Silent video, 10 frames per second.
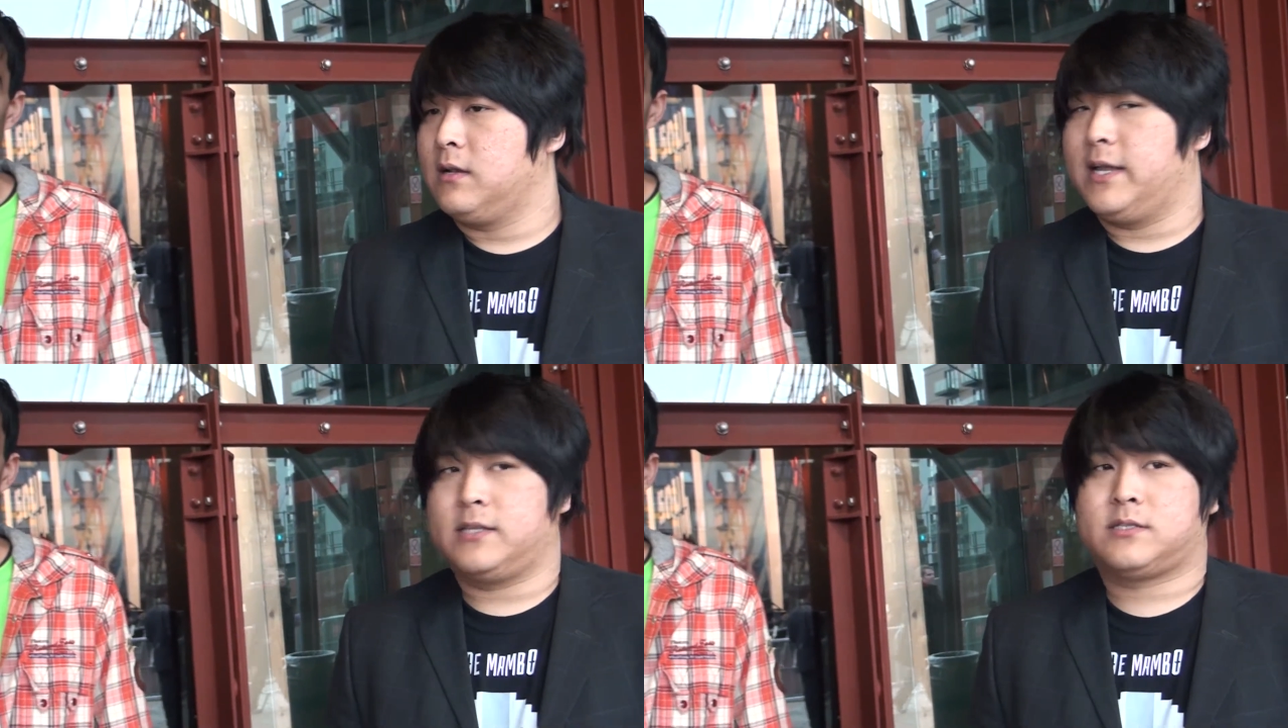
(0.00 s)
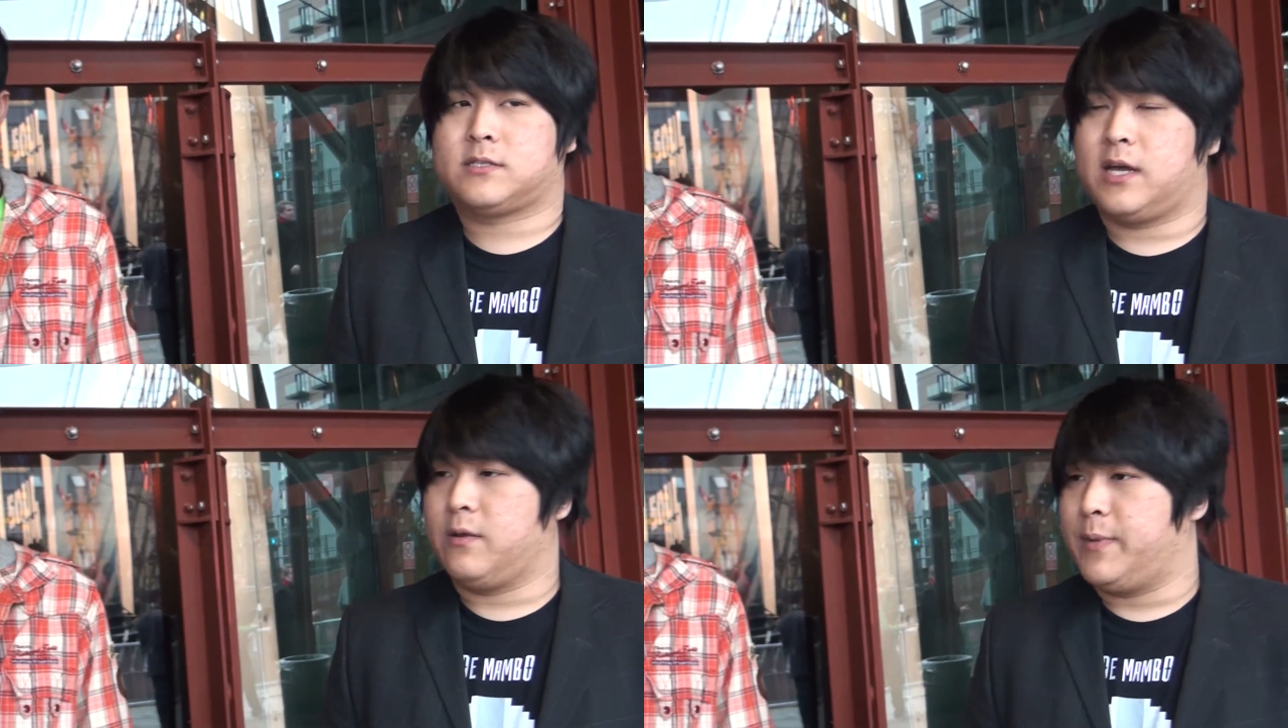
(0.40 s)

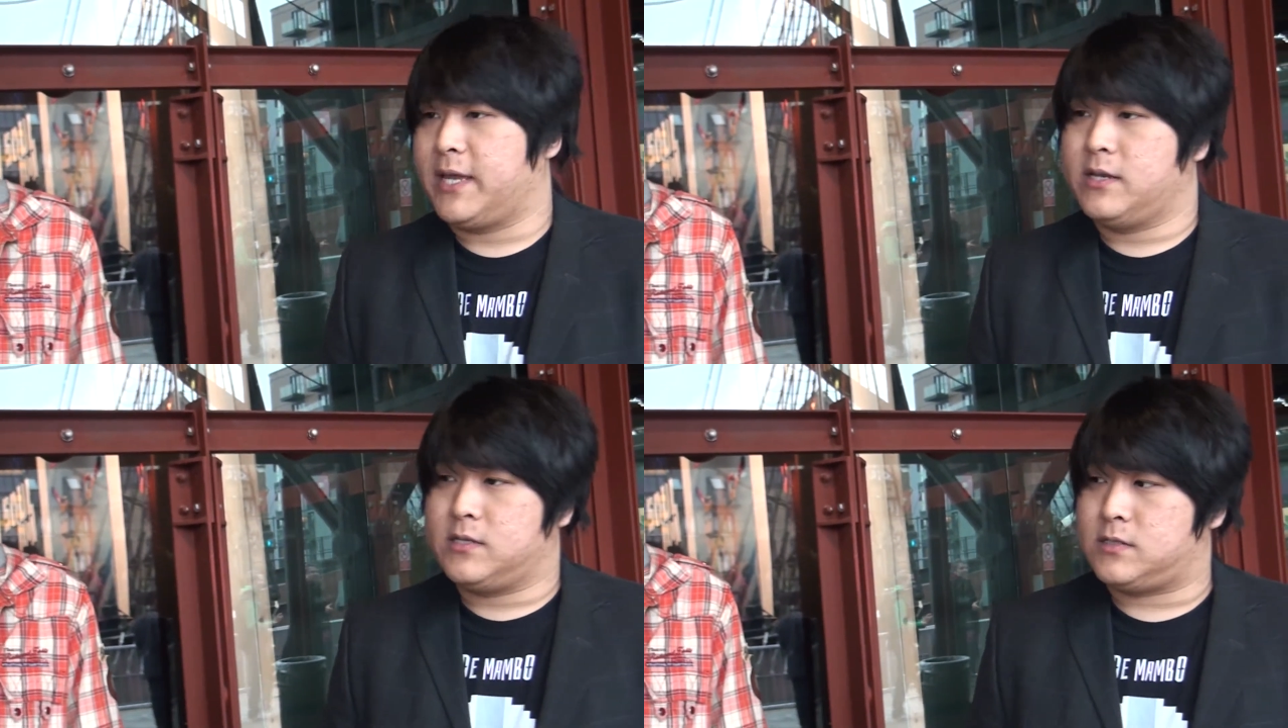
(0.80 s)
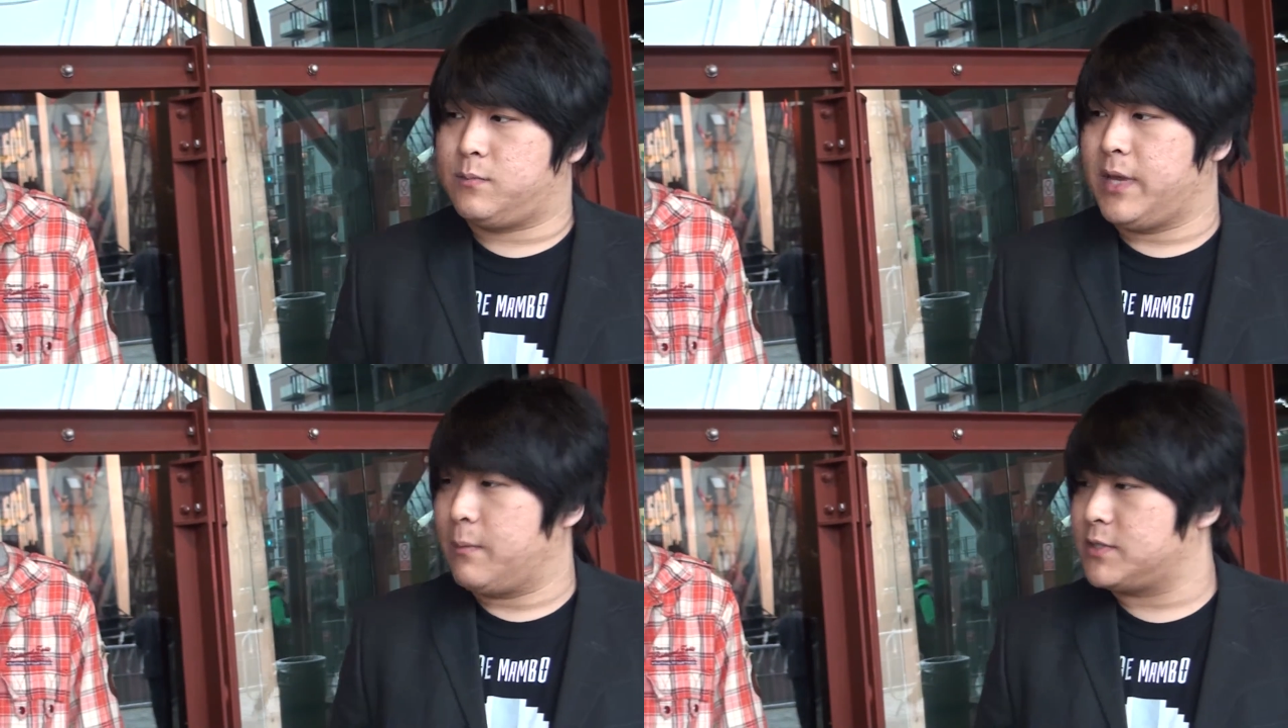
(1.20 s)
lets kind of beginners
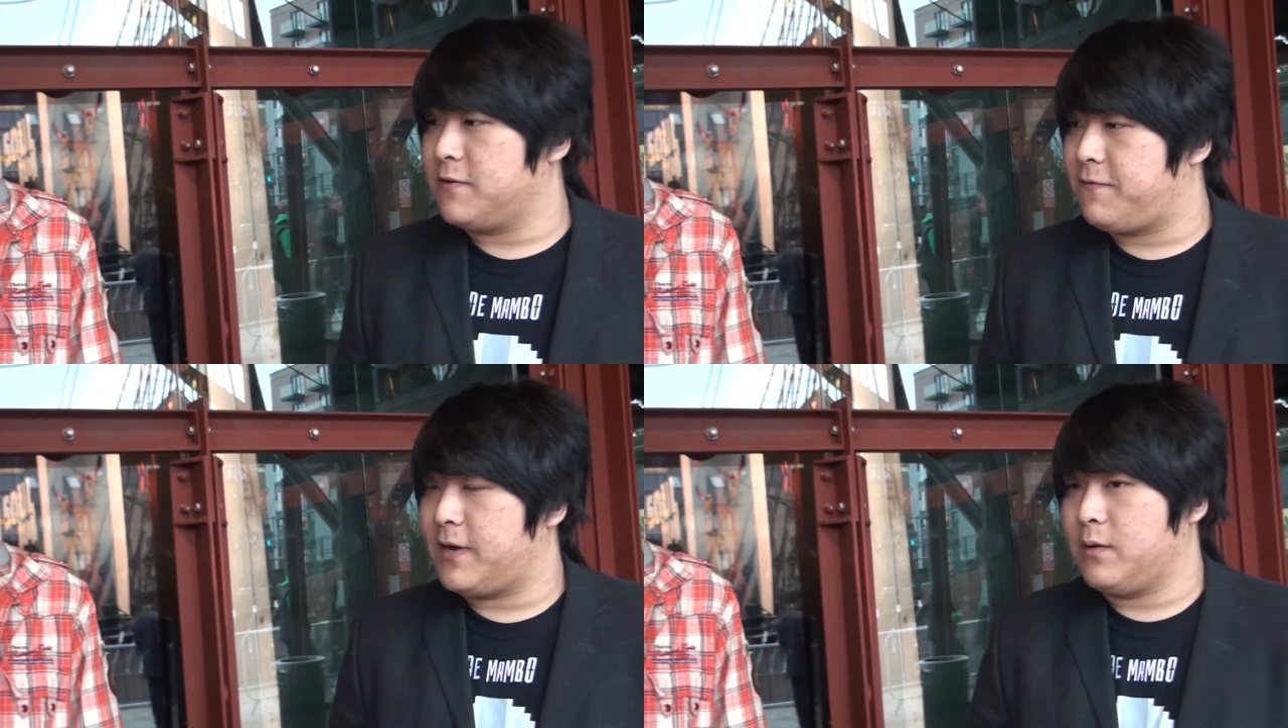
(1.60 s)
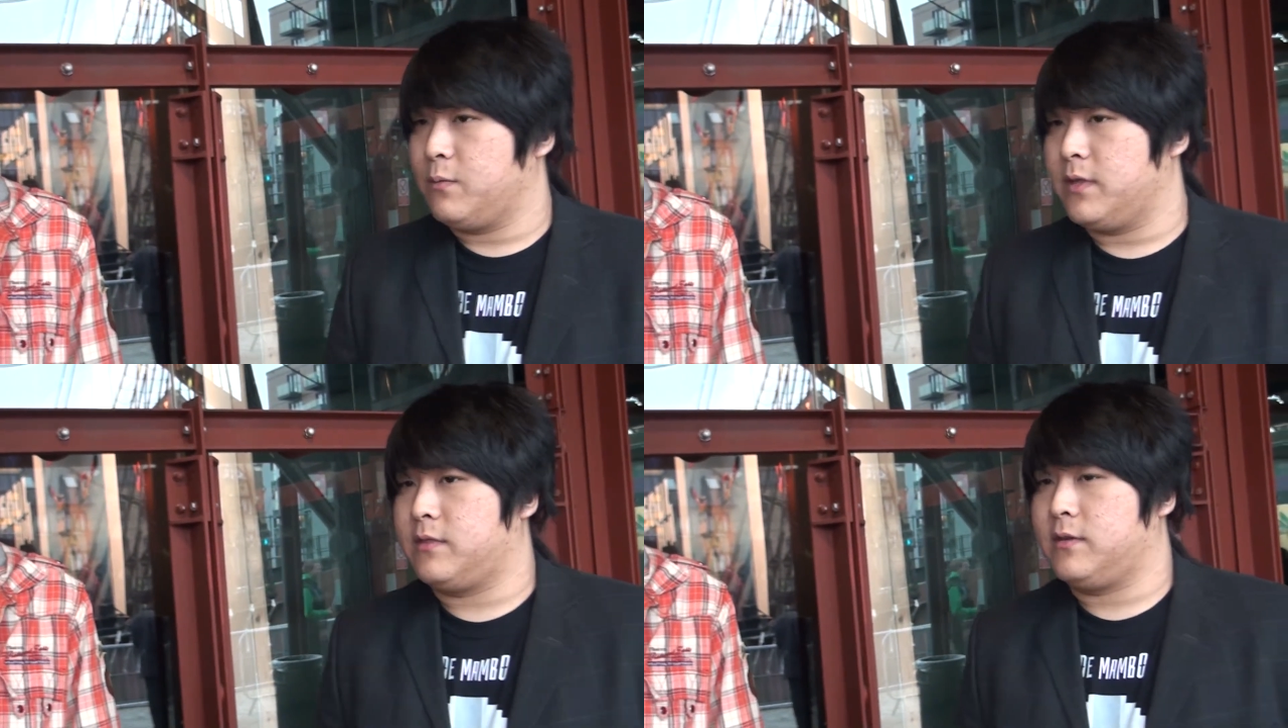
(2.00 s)
be able to fight
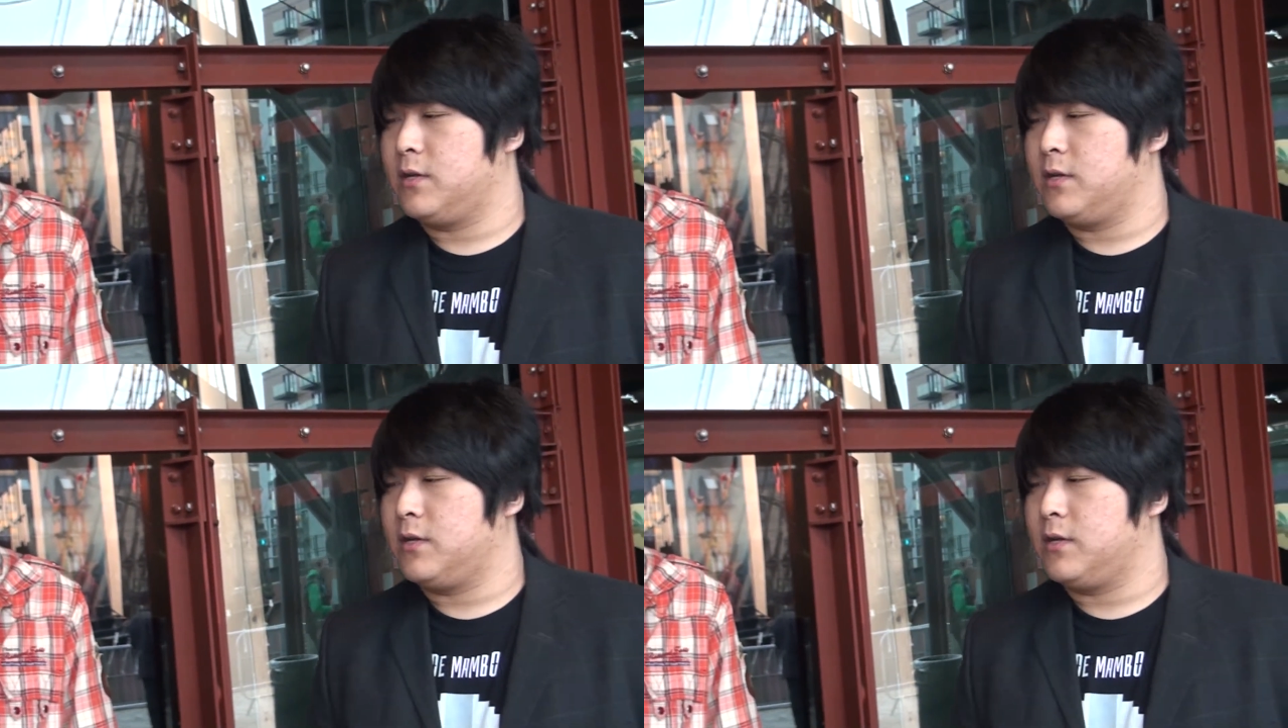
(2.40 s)
with